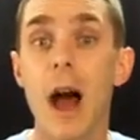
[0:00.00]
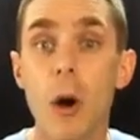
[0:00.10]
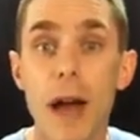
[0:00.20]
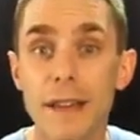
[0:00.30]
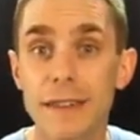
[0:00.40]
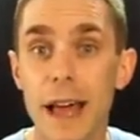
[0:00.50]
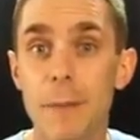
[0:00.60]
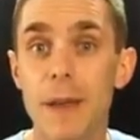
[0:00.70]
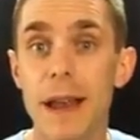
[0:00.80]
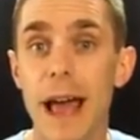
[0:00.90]
How
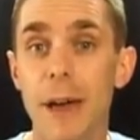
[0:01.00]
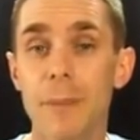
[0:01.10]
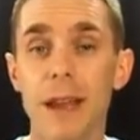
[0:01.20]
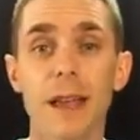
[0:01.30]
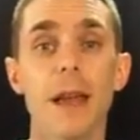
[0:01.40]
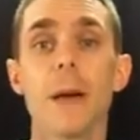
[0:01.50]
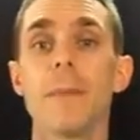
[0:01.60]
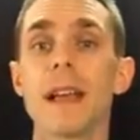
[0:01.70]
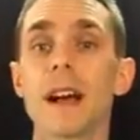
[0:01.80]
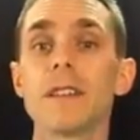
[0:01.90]
has that been
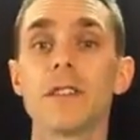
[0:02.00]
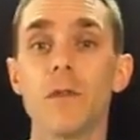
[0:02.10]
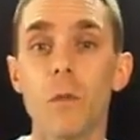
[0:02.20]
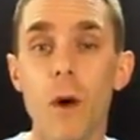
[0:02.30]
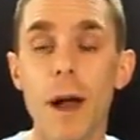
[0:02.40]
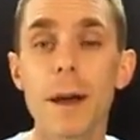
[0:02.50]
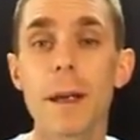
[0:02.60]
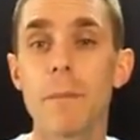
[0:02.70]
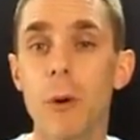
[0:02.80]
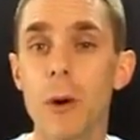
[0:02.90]
happening? Because of
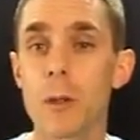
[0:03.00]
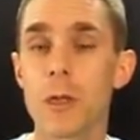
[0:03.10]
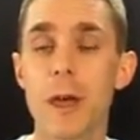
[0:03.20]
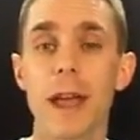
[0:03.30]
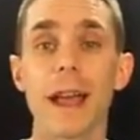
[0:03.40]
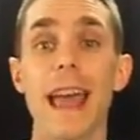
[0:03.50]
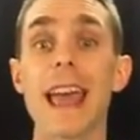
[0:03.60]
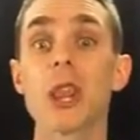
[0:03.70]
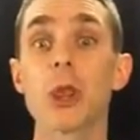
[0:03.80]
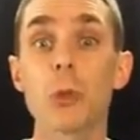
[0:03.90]
one important
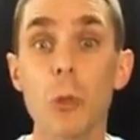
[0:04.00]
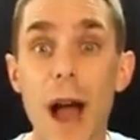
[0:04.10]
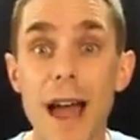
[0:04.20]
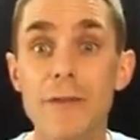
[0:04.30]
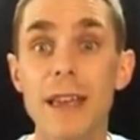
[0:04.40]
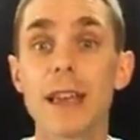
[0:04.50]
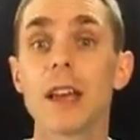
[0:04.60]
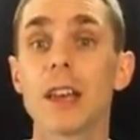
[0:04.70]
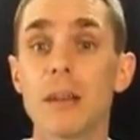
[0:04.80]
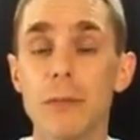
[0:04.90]
thing, a
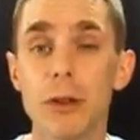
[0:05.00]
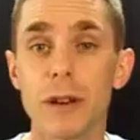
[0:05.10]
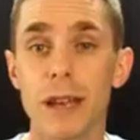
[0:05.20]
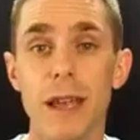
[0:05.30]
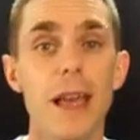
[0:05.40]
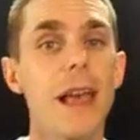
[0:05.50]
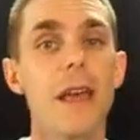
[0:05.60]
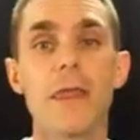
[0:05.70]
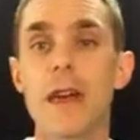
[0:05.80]
thriving community.